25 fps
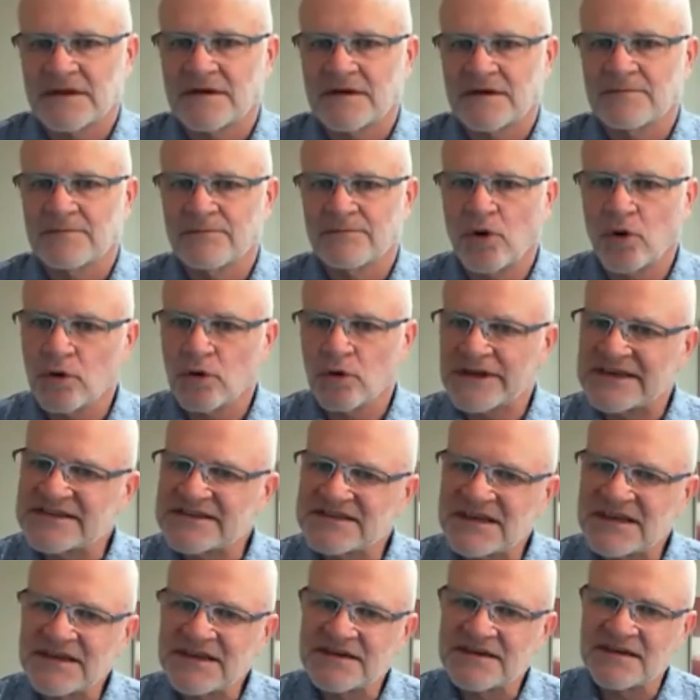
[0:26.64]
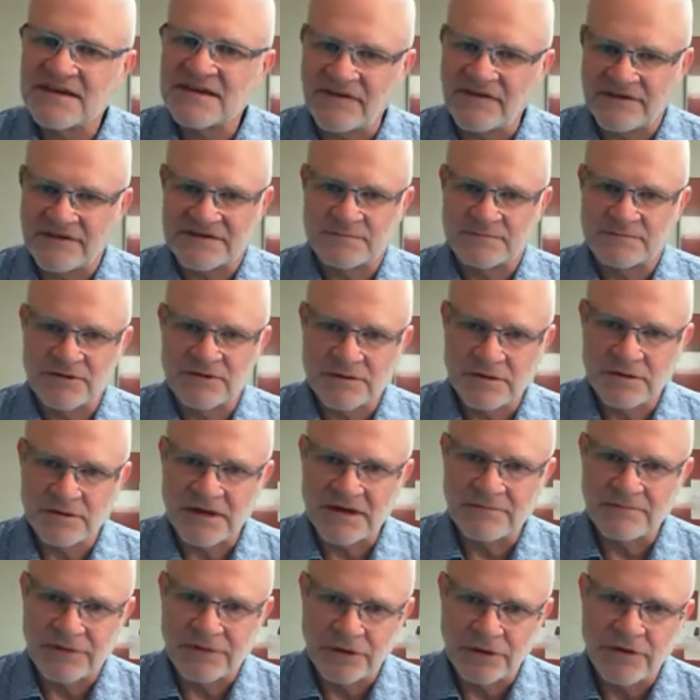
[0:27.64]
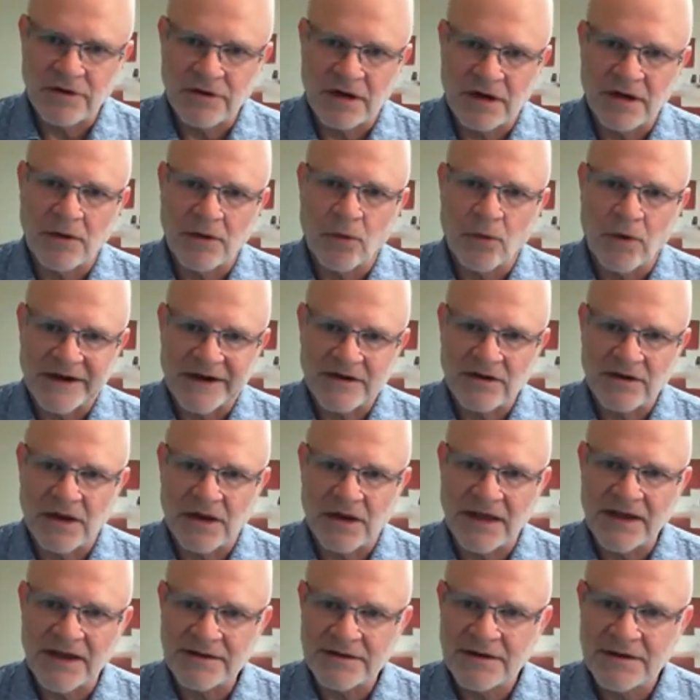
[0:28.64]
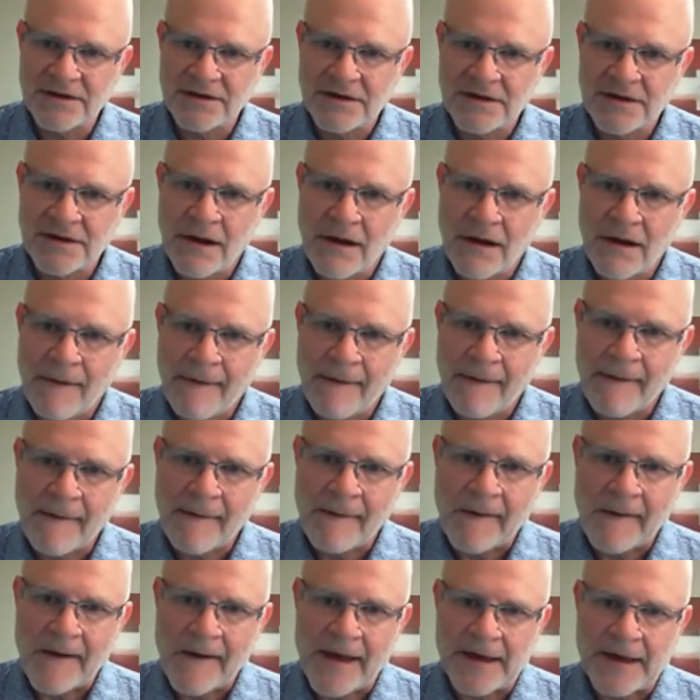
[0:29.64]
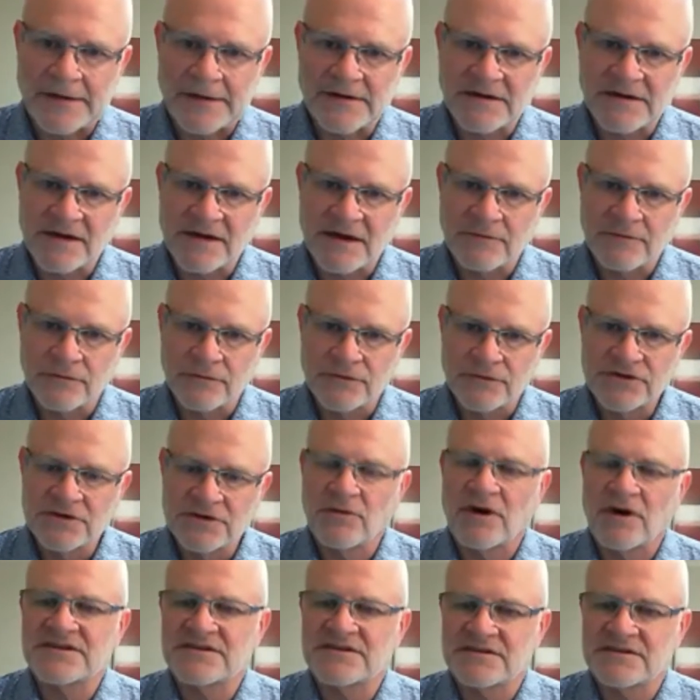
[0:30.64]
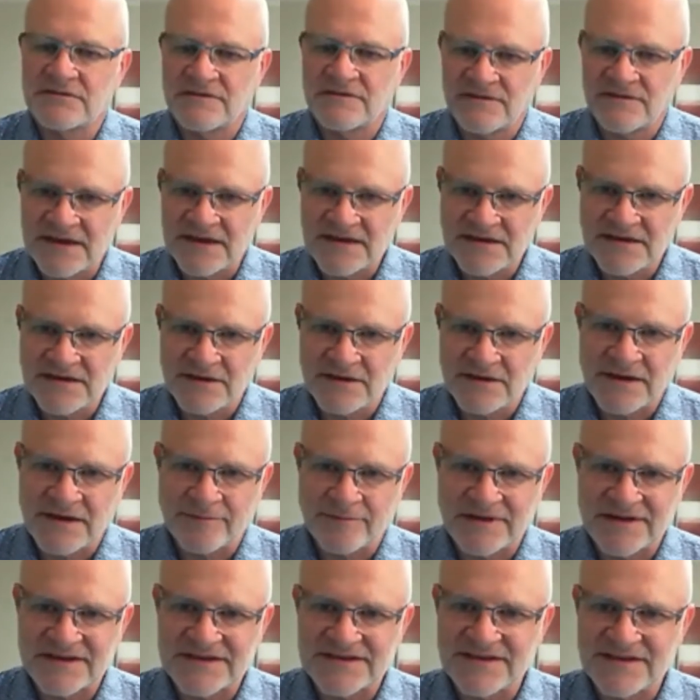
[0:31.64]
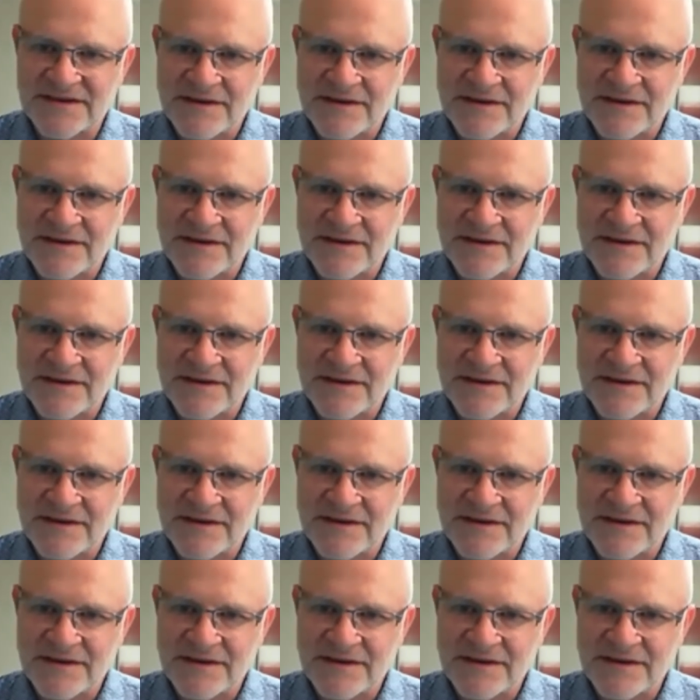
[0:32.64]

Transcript: Paul, is there a difference between blue collar, white collar? And would you mind just reflecting on that, please?